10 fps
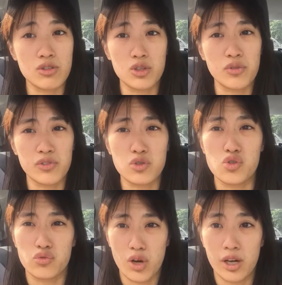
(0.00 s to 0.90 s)
you feel
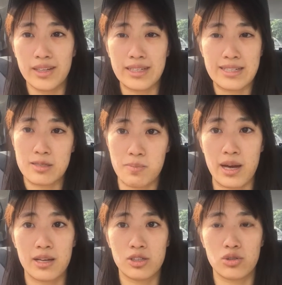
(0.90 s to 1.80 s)
drawn and
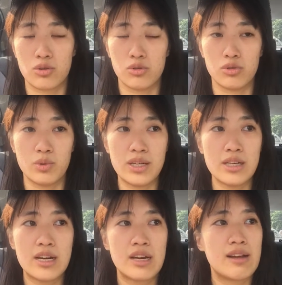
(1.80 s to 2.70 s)
inspired to go do it.
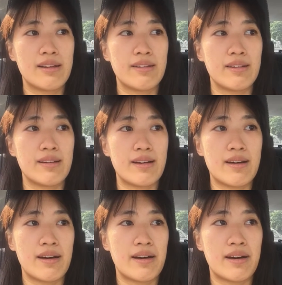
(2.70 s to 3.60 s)

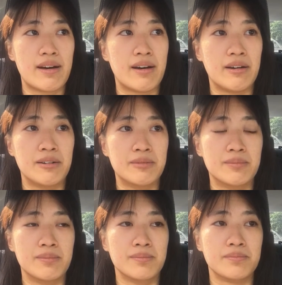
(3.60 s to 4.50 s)

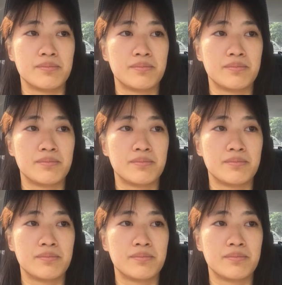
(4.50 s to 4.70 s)
I